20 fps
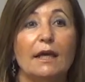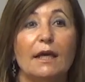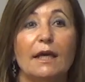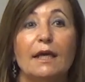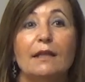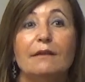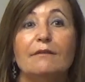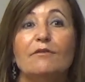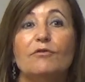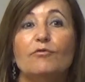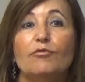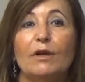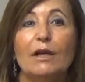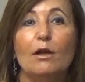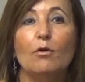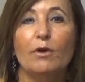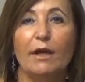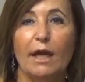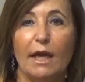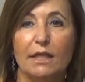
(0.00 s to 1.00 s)
it
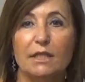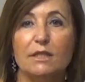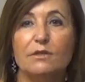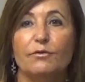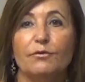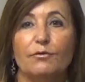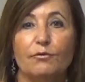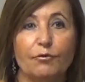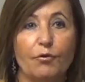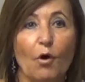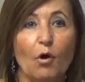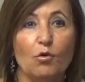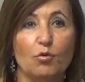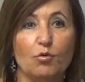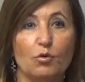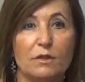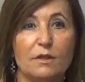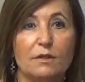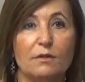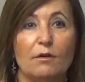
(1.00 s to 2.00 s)
relocates
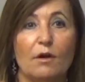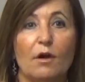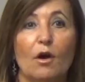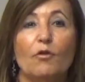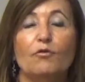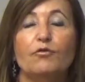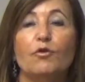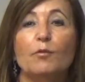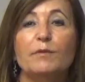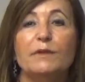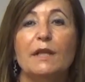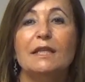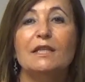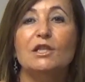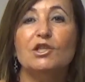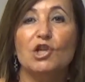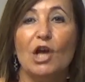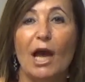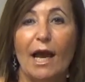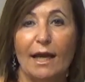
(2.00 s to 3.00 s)
focus from the
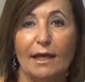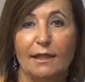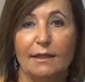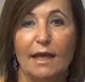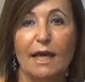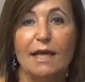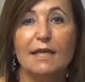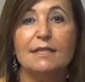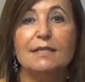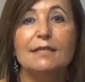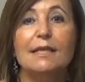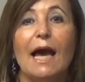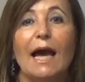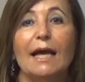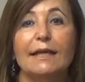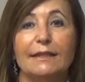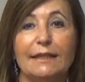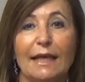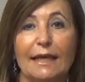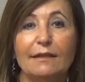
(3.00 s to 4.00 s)
child as the
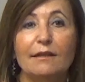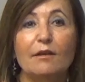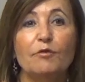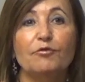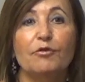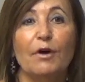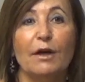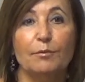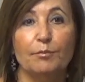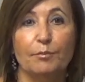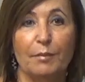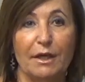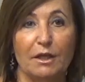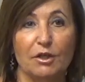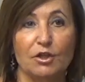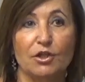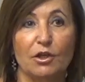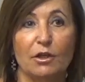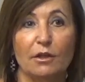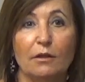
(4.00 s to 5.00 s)
identified
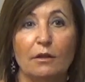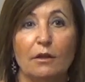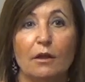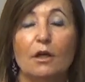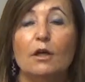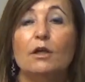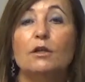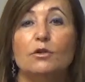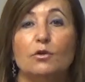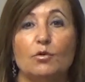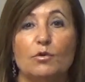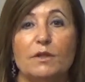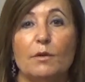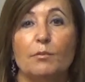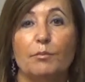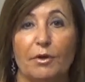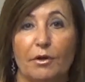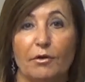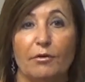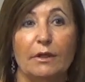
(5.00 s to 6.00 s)
patient to the
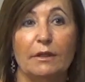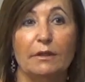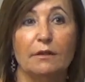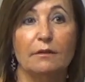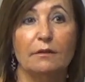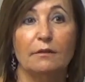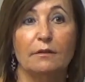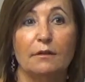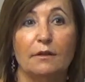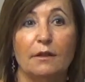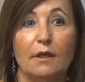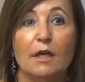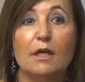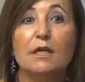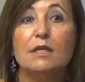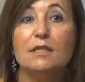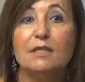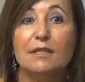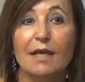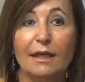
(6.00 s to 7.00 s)
parent.
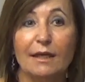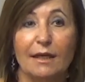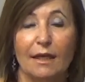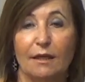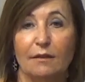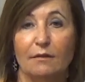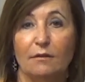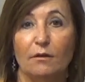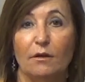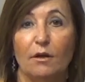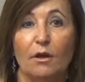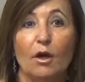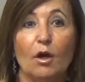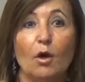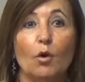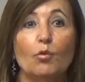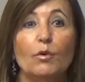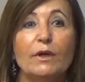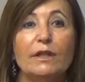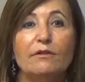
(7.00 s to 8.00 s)
Second,
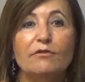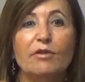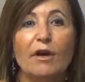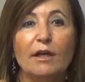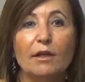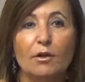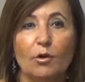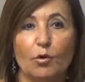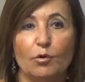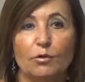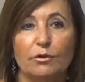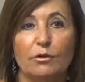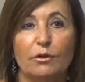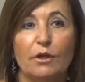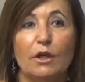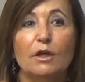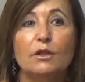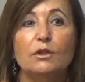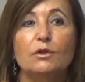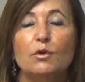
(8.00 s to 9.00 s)
we tailored
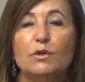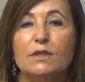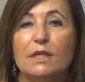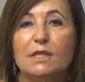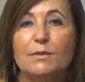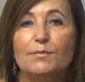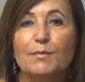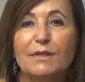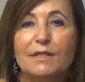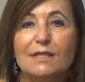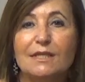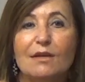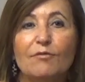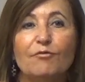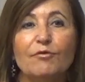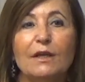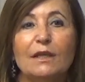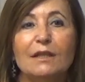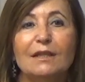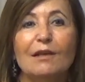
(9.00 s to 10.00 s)
to the
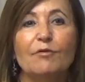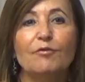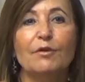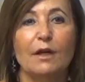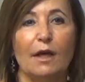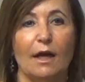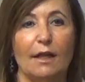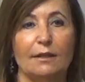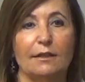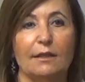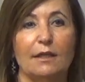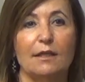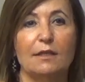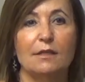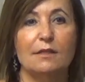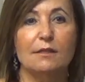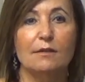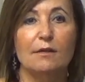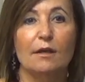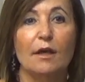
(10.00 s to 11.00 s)
specific
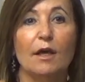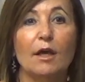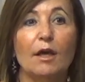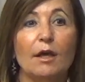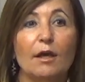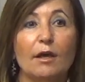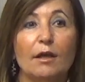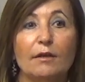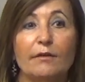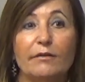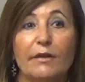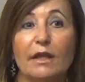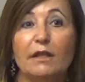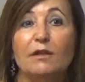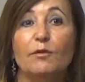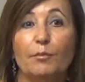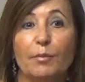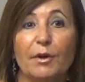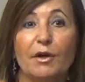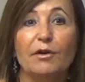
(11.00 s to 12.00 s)
difficulties
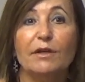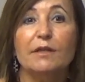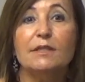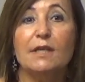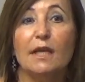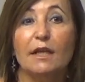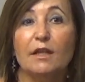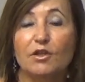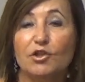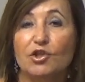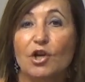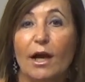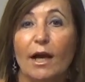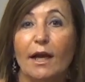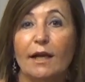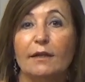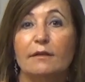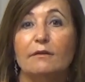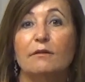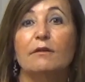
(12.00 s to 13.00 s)
that parents and
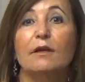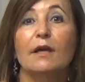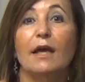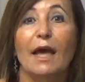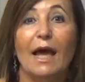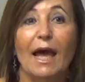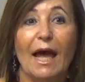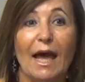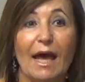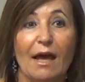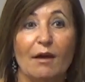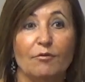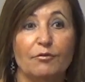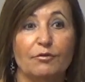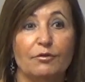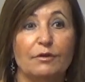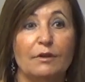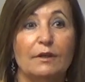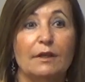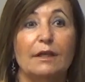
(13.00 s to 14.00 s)
child have.
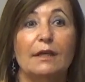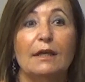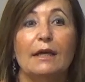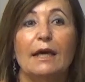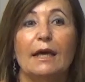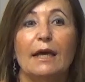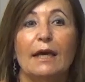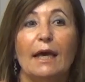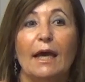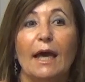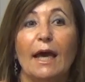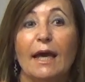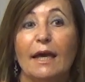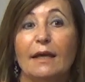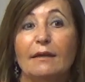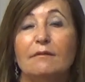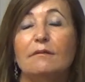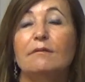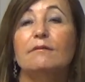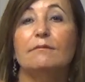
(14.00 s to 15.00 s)

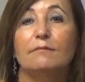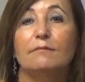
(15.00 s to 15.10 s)
And